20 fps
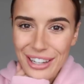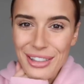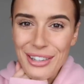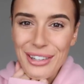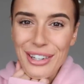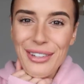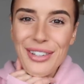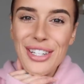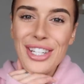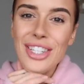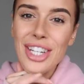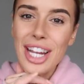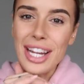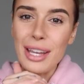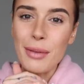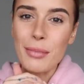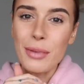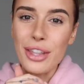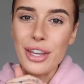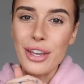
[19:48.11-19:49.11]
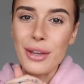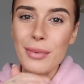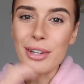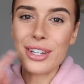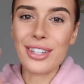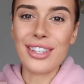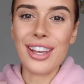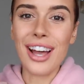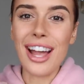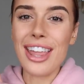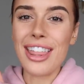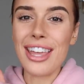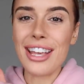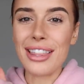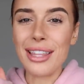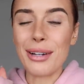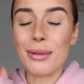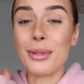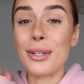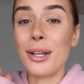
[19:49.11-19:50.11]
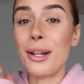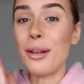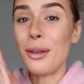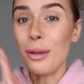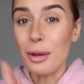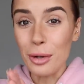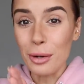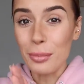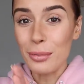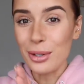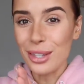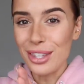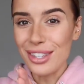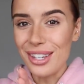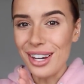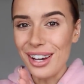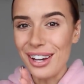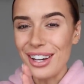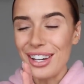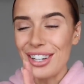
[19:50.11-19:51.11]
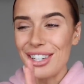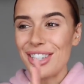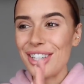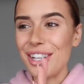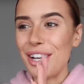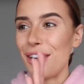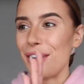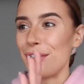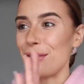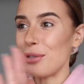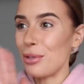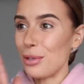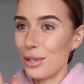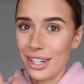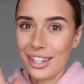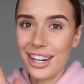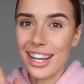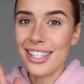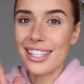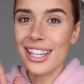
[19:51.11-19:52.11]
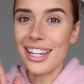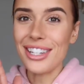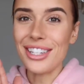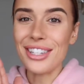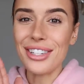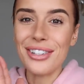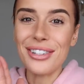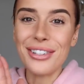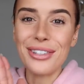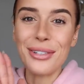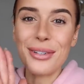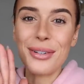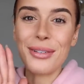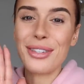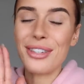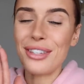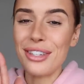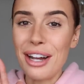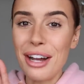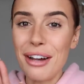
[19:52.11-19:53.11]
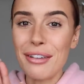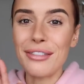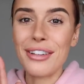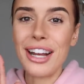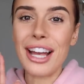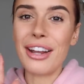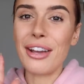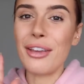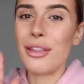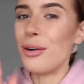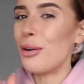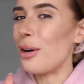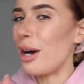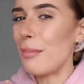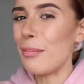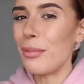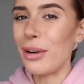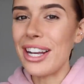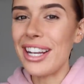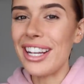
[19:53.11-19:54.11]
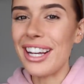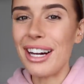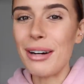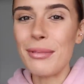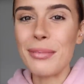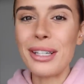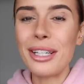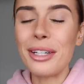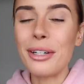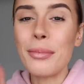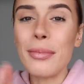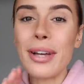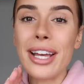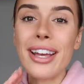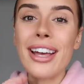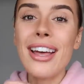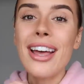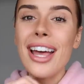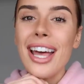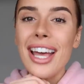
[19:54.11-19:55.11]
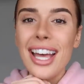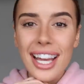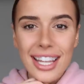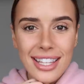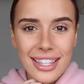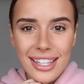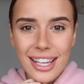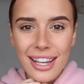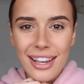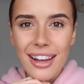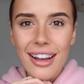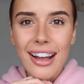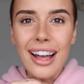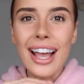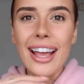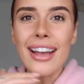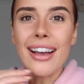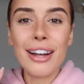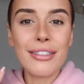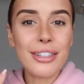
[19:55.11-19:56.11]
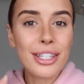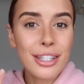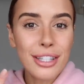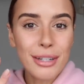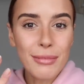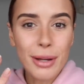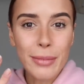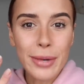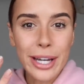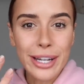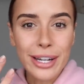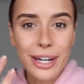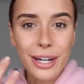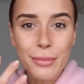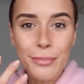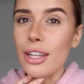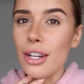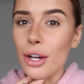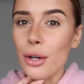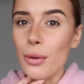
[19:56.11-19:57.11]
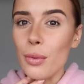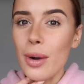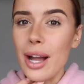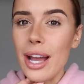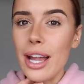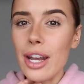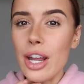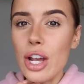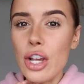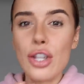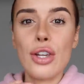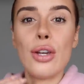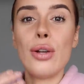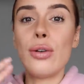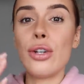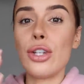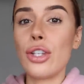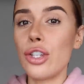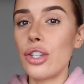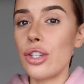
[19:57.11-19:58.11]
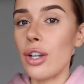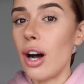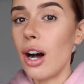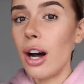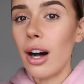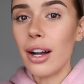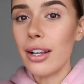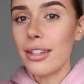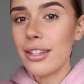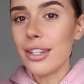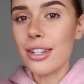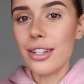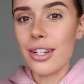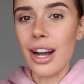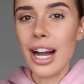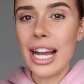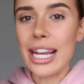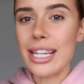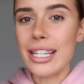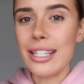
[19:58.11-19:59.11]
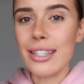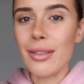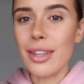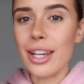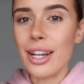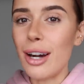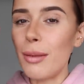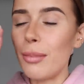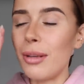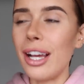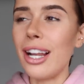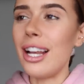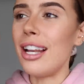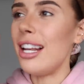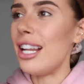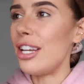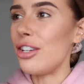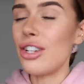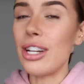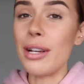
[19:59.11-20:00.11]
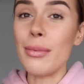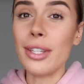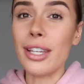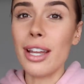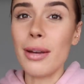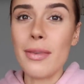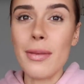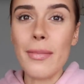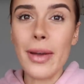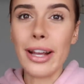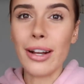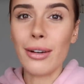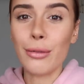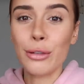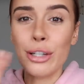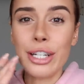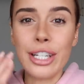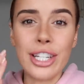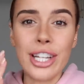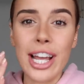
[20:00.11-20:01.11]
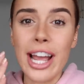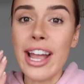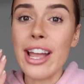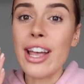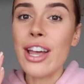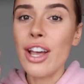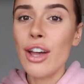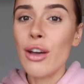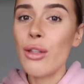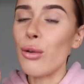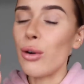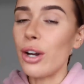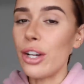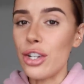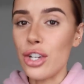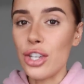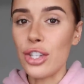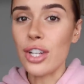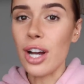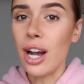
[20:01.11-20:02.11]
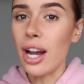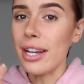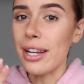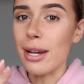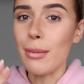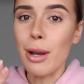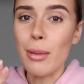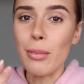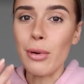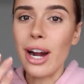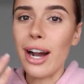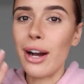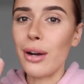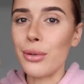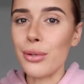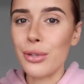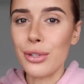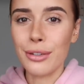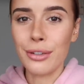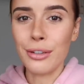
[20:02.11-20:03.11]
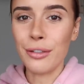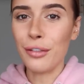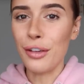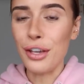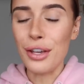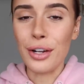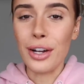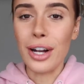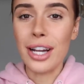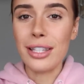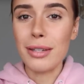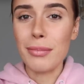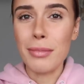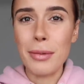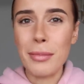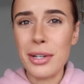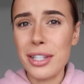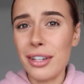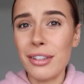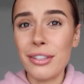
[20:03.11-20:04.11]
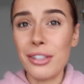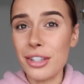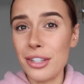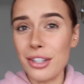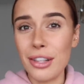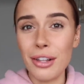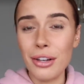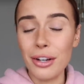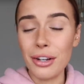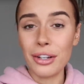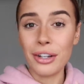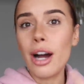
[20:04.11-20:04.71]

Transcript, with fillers: I thought I would just check in with you because I think that was a long montage of organisational stuff and I thought I'd break it up a little bit and say hi. I've just done my makeup. You know when you just start to tidy something up? Like literally was going to be makeup free today. Thought I'd just tidy up my brows for you guys and make myself just look.